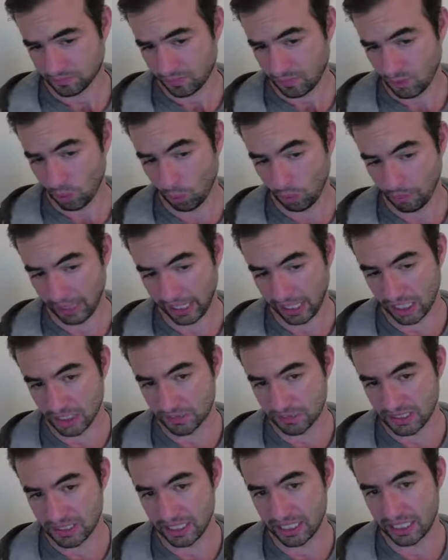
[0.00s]
what
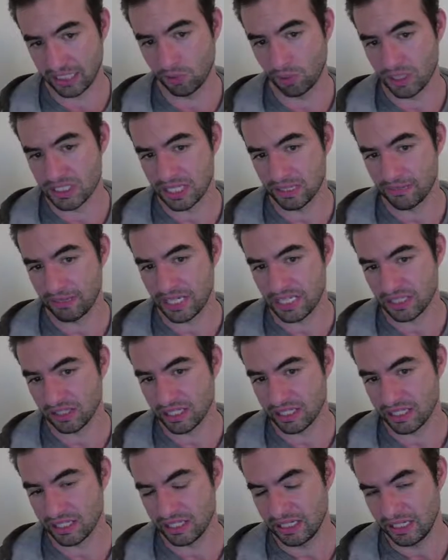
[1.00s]
management did was they
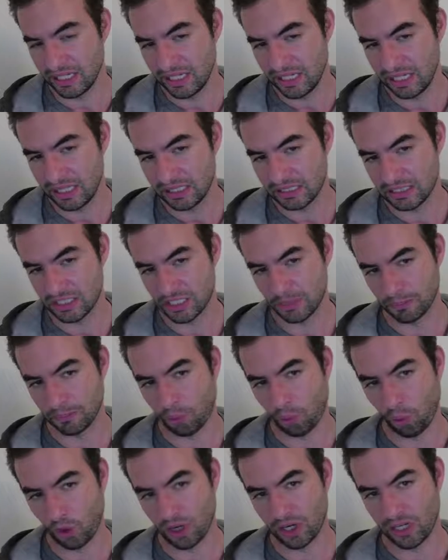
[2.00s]
basically, to
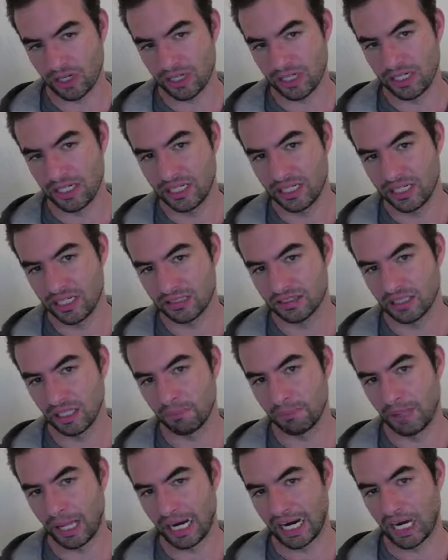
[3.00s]
support the
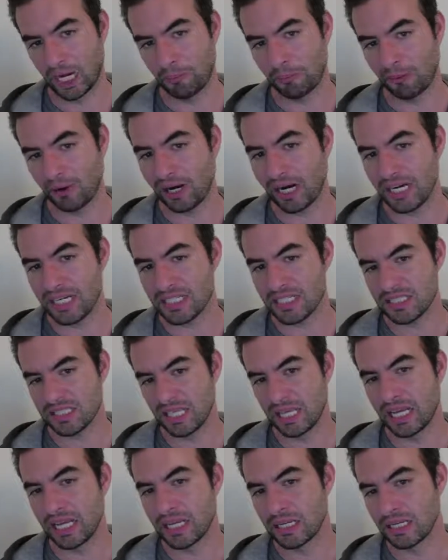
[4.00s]
buyout price,
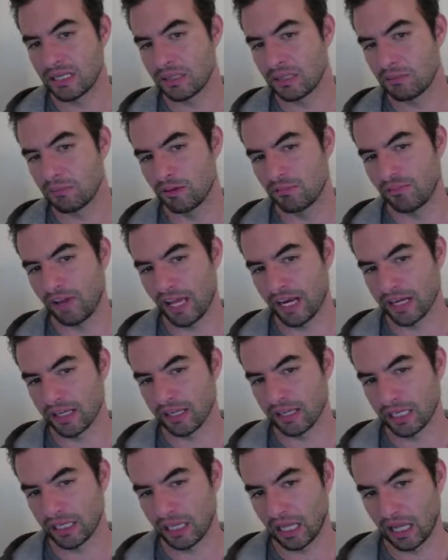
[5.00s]
they provided
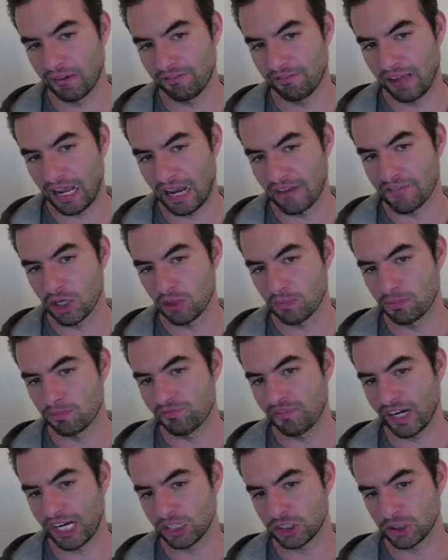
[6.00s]
like a 5 year
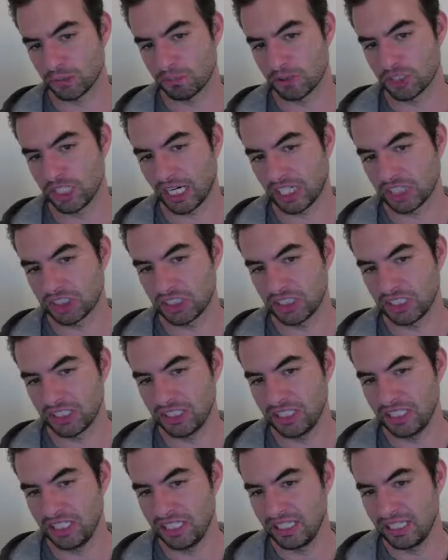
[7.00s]
financial
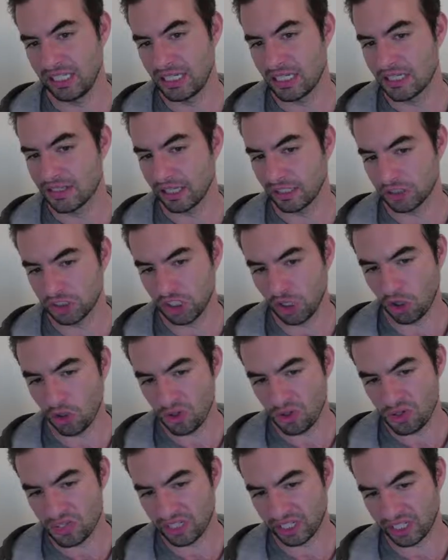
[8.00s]
projection that
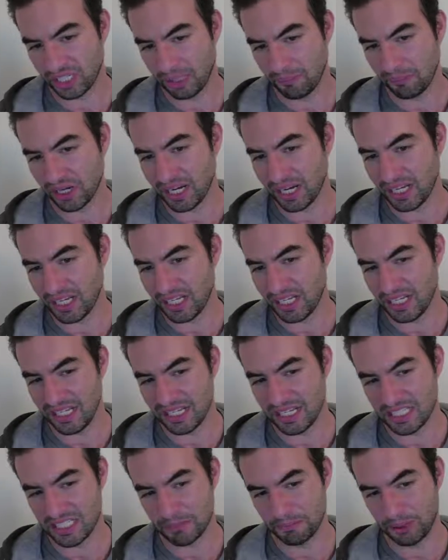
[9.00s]
shows the company
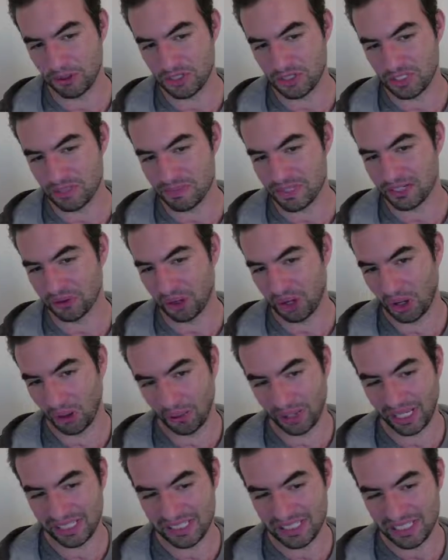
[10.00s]
is supposed to be
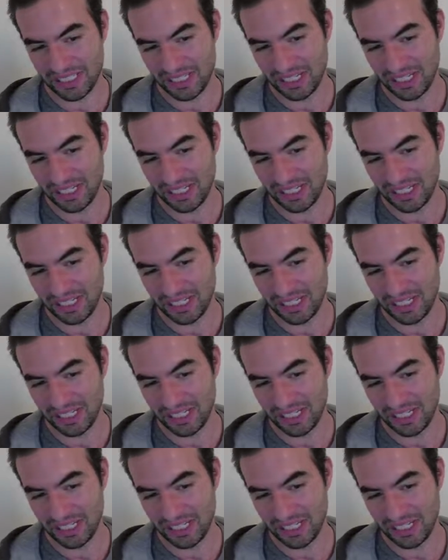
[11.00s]
growing